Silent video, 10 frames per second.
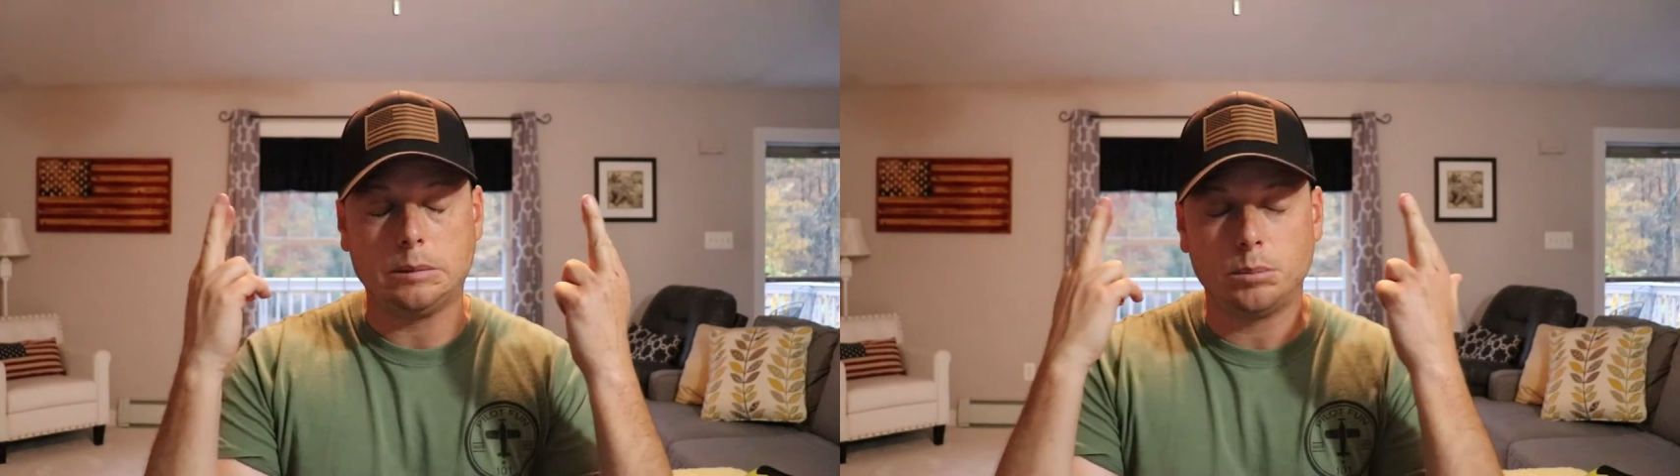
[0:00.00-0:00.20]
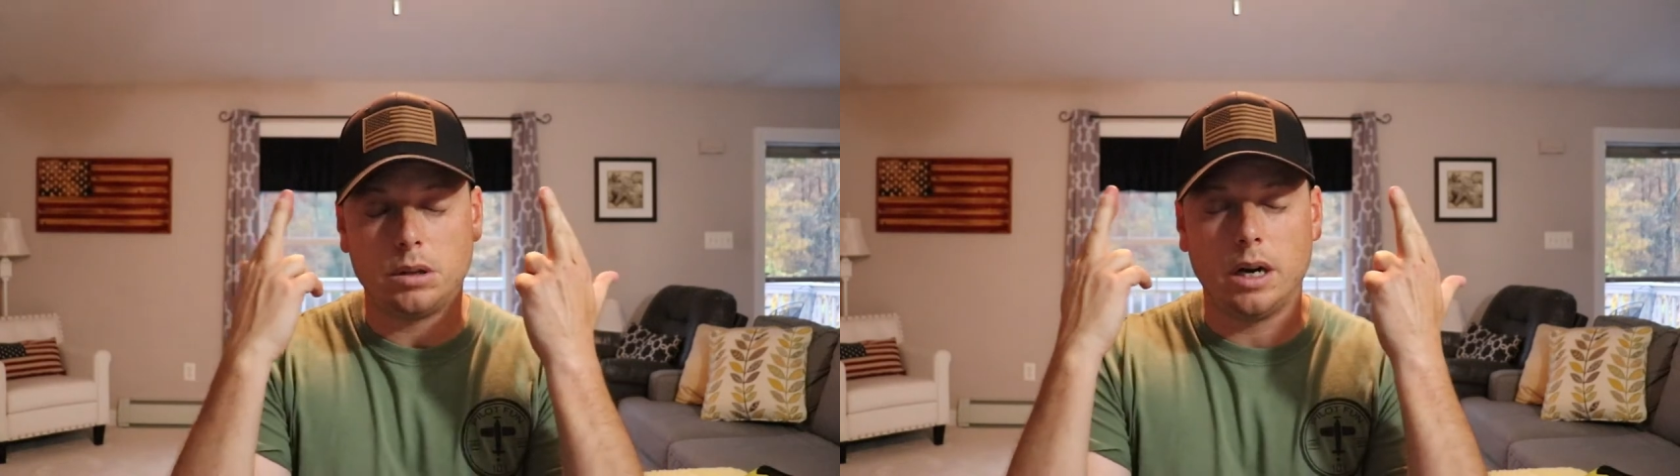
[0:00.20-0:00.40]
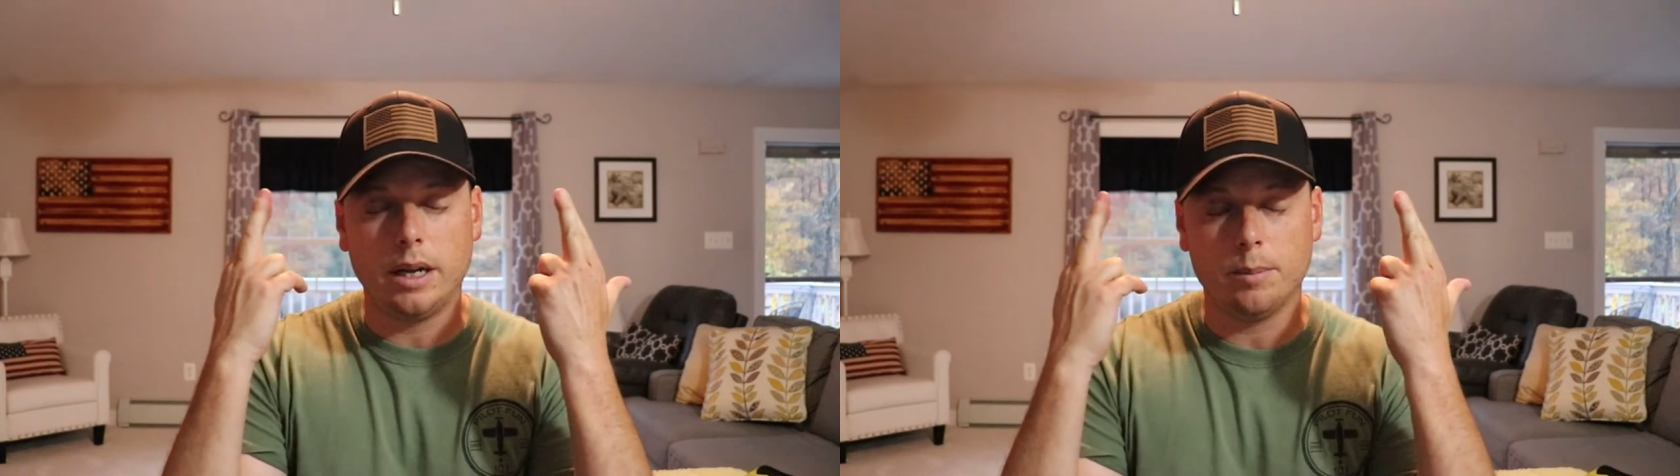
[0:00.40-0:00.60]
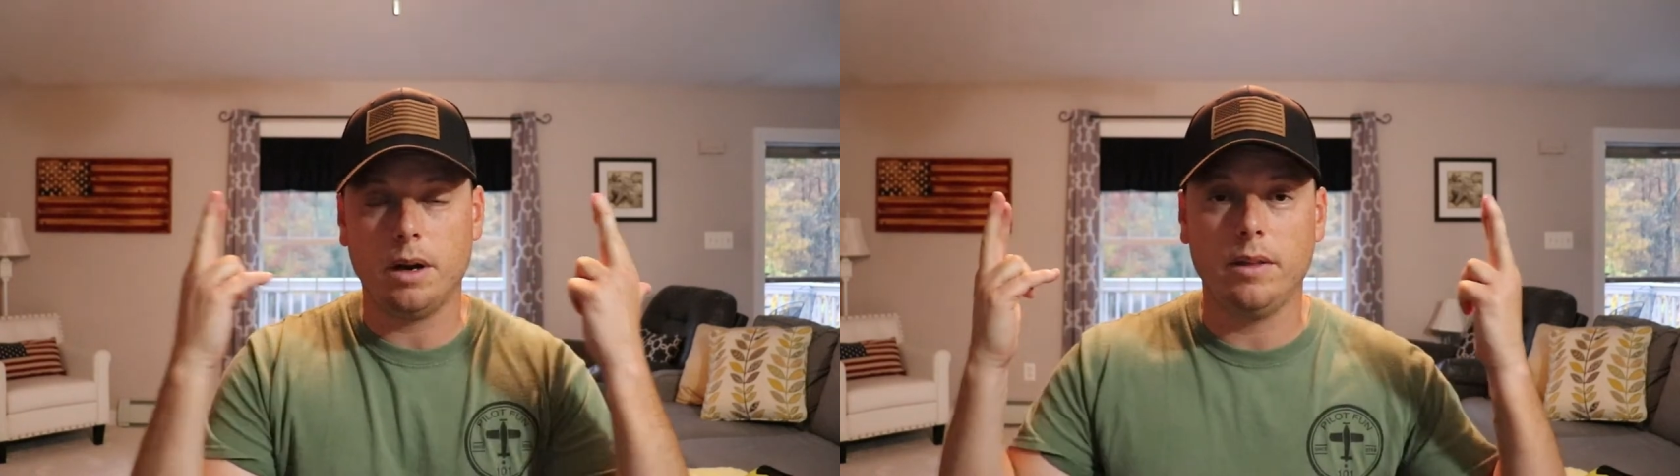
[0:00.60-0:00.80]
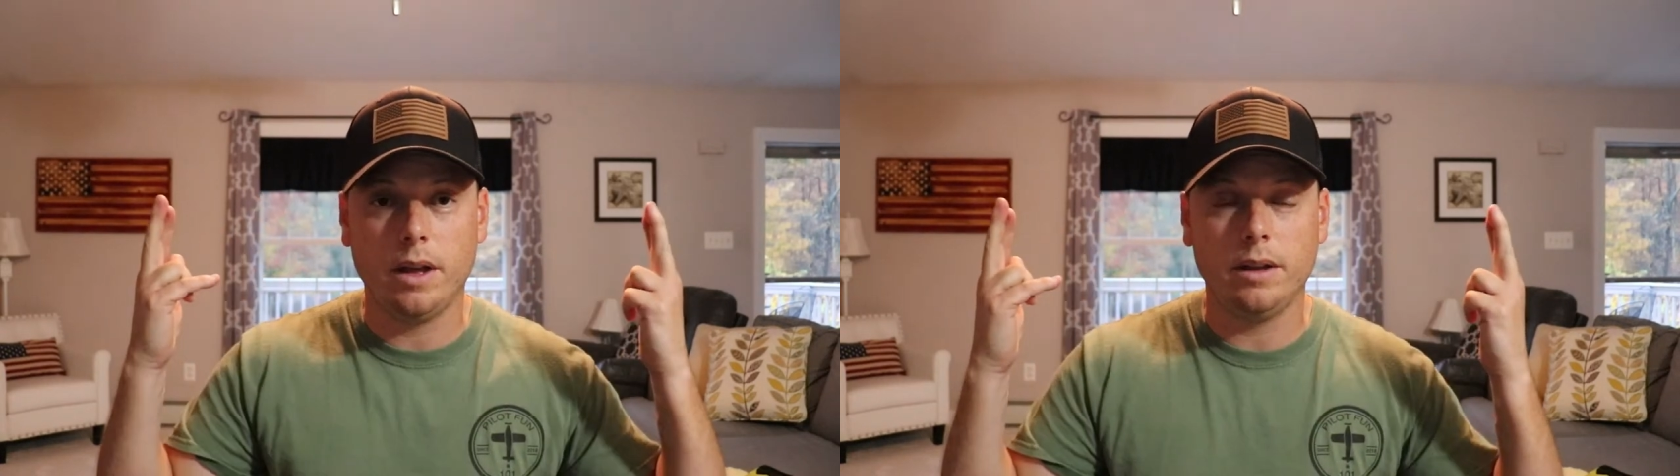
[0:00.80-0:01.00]
I'm praying
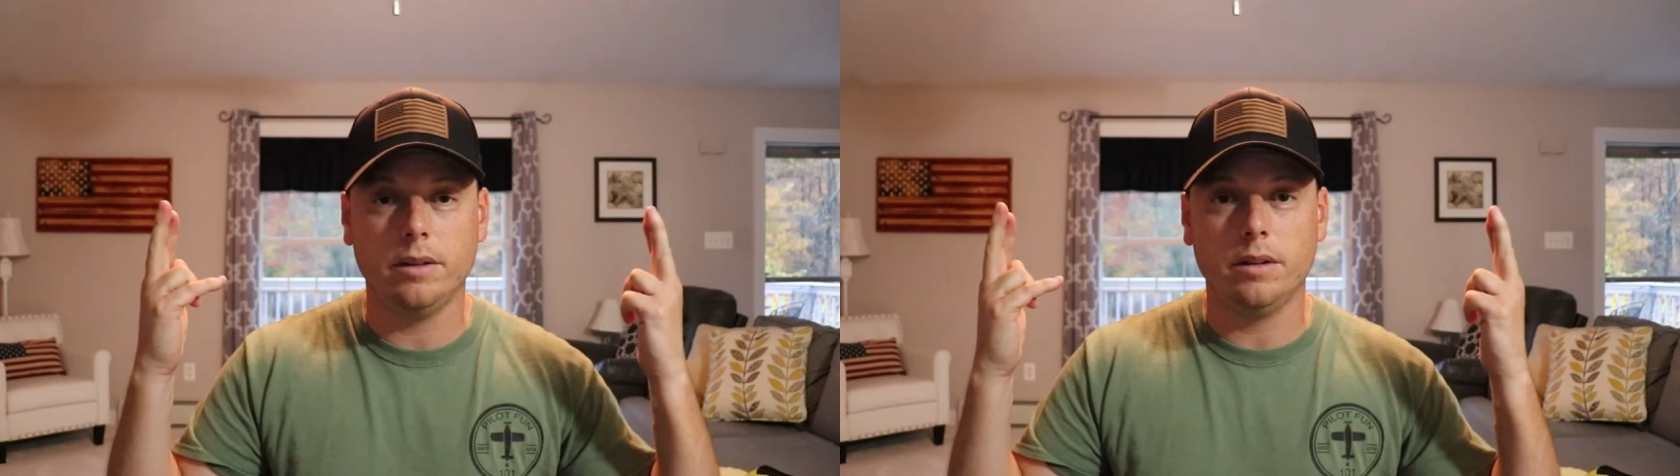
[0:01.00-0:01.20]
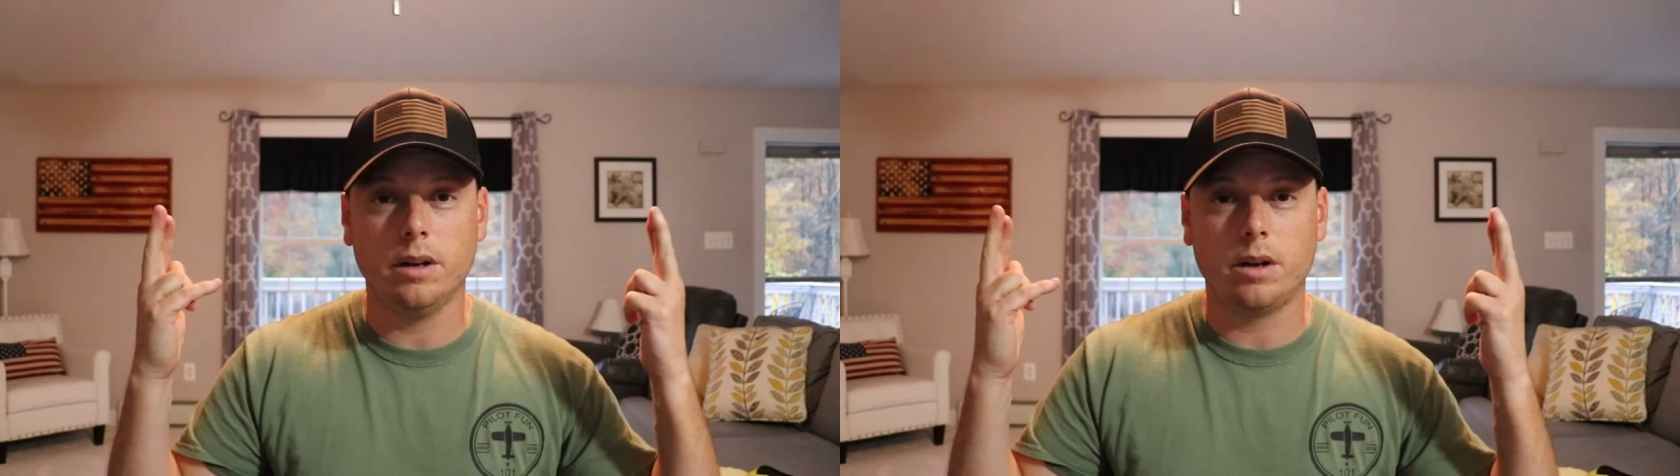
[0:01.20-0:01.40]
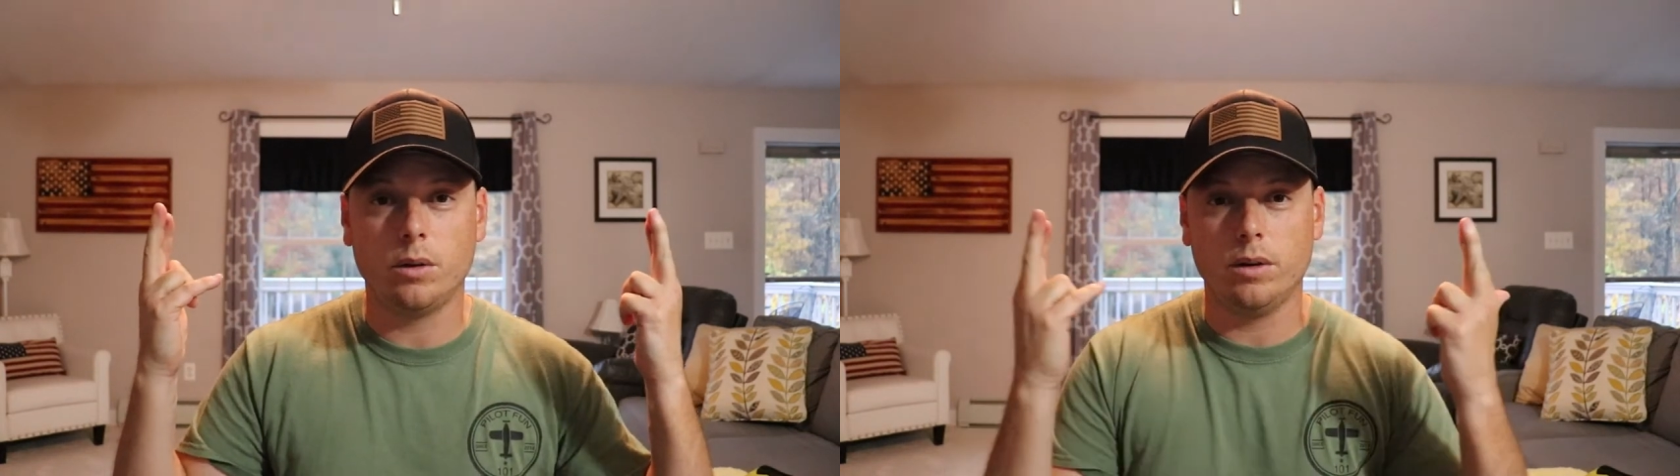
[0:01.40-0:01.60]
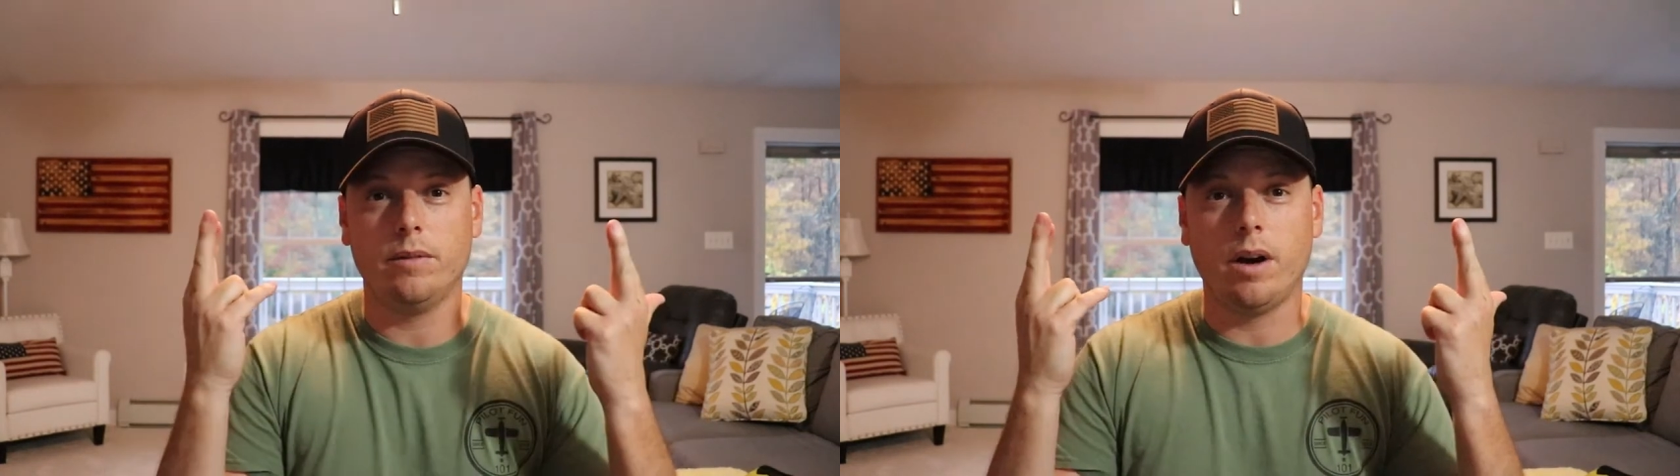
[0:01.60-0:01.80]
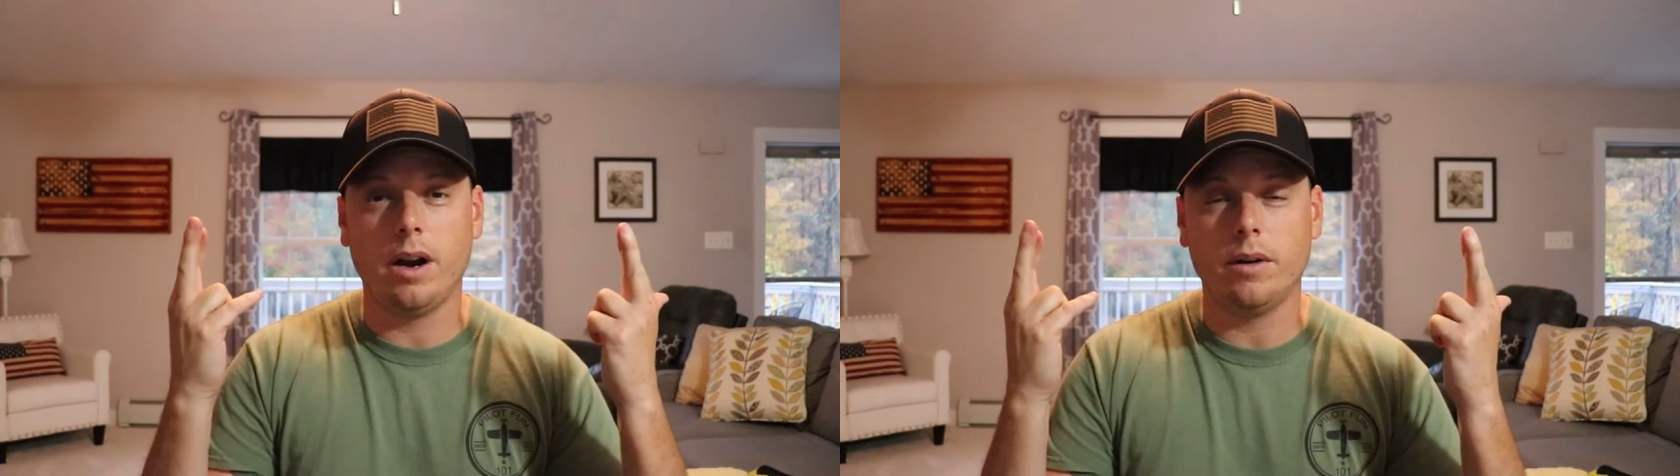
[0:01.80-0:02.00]
by then, the
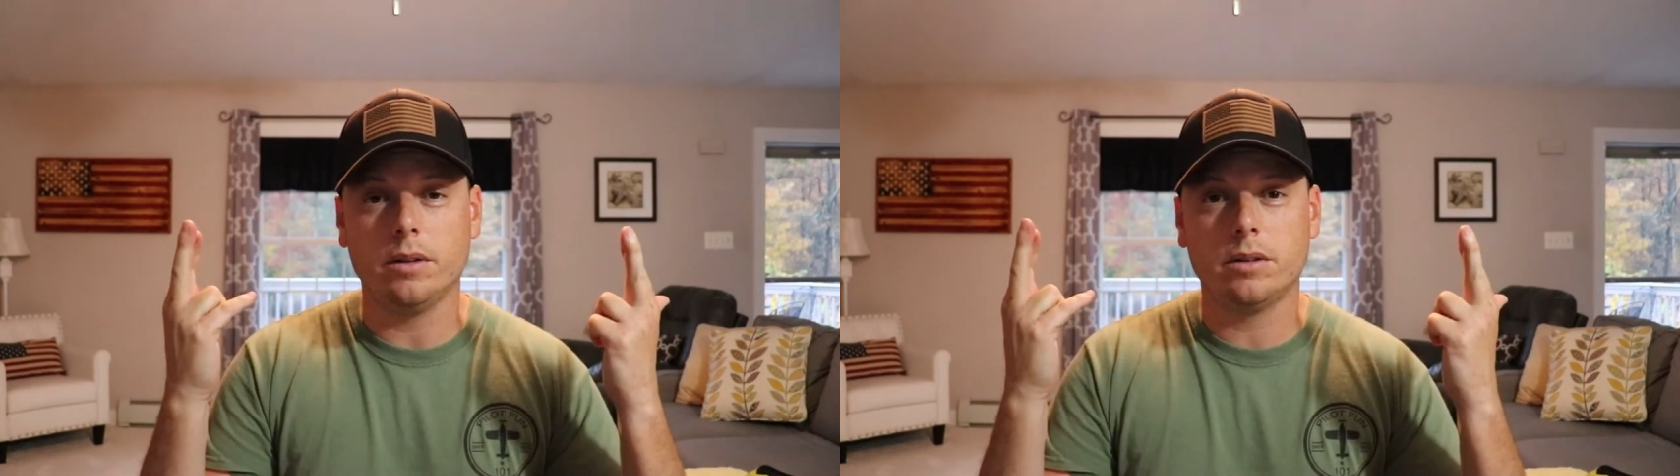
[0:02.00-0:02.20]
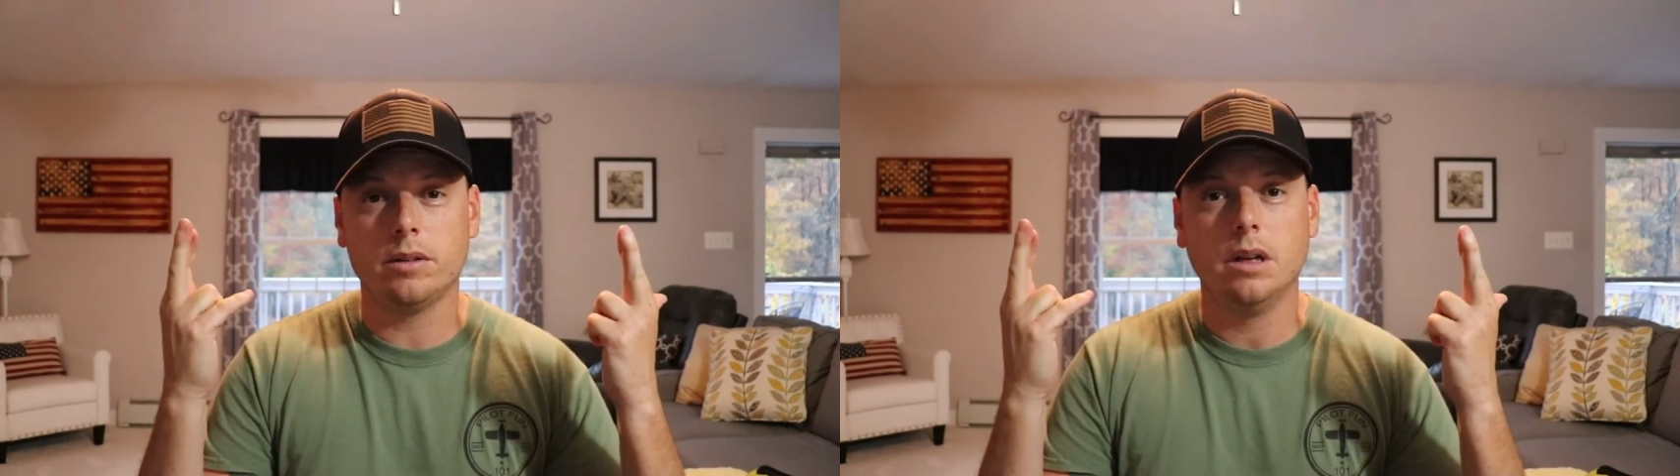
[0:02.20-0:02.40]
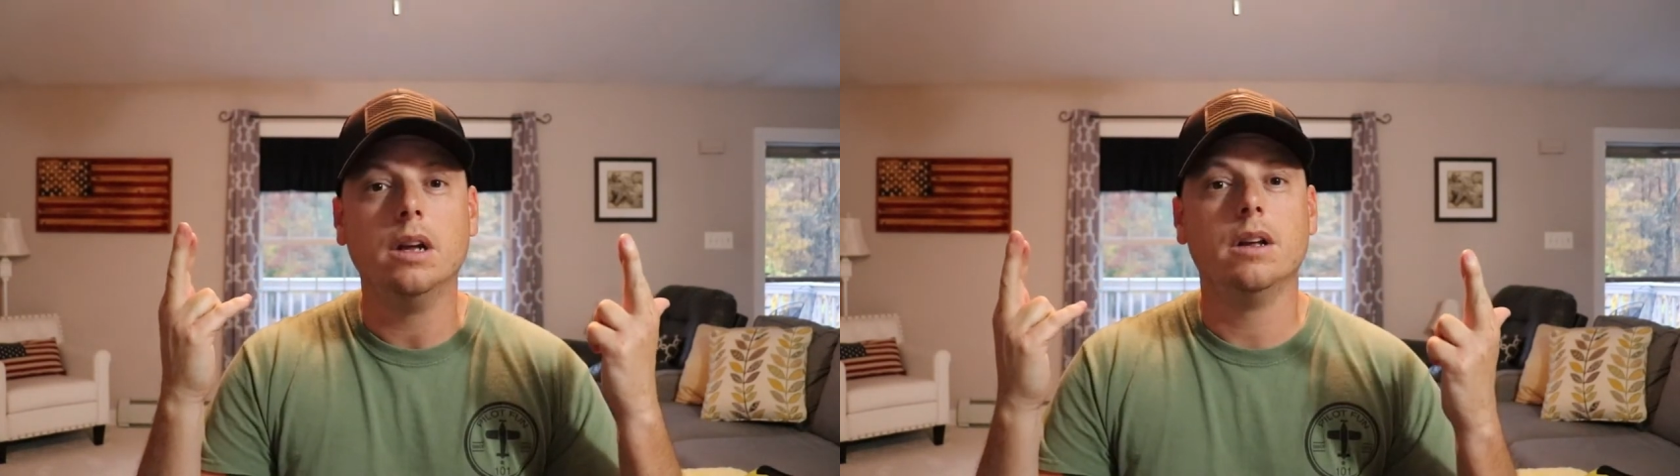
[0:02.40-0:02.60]
coronavirus